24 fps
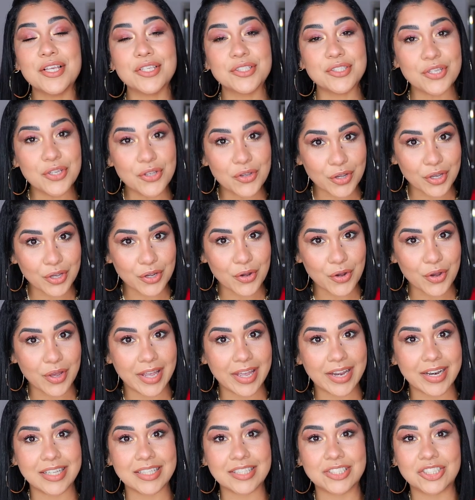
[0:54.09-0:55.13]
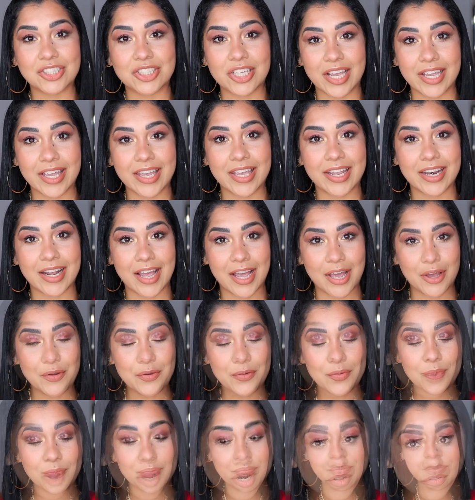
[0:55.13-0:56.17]
so you can go ahead and check it
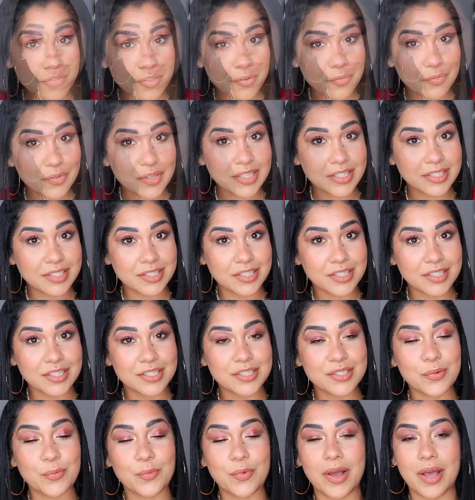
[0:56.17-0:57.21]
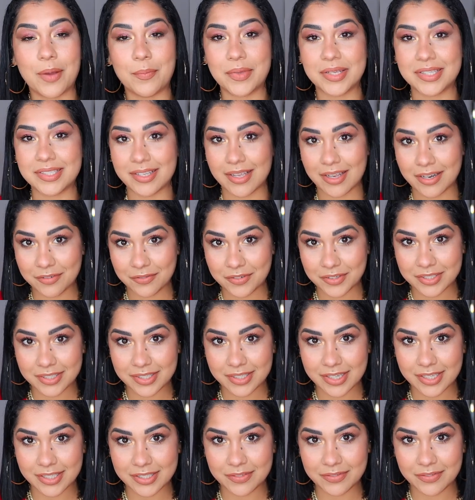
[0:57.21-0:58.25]
out. One of the reasons why I'm excited for
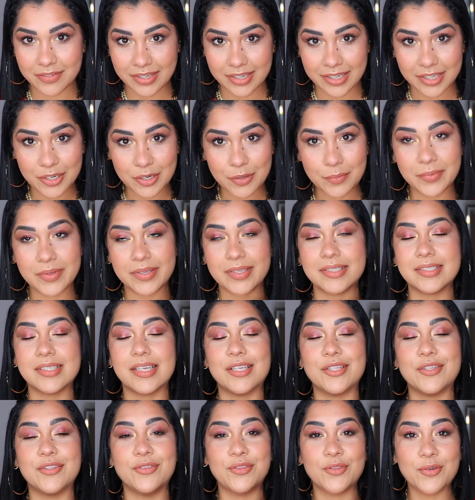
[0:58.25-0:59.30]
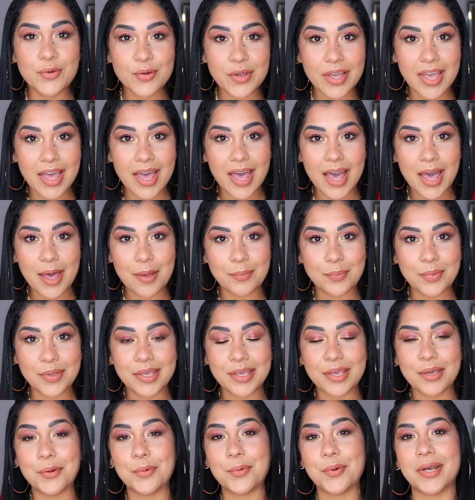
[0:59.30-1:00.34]
today's video, because I do get
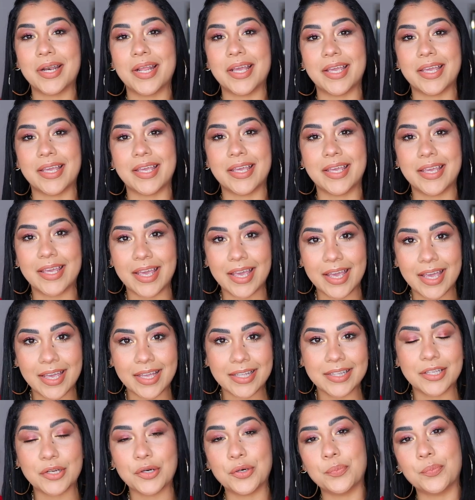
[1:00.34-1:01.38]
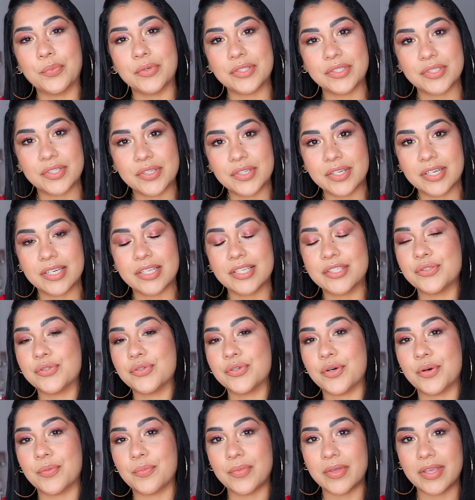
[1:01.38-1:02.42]
happy when I get the opportunity to
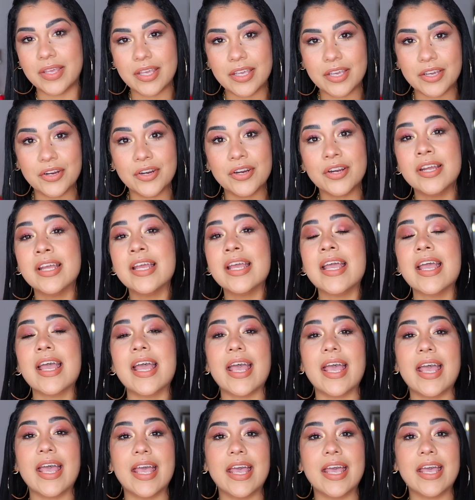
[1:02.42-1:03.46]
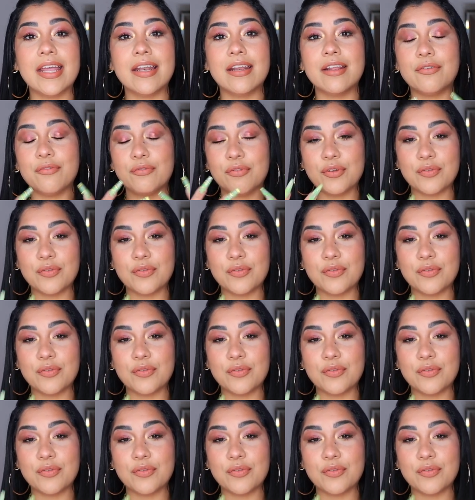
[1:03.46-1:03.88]
come here and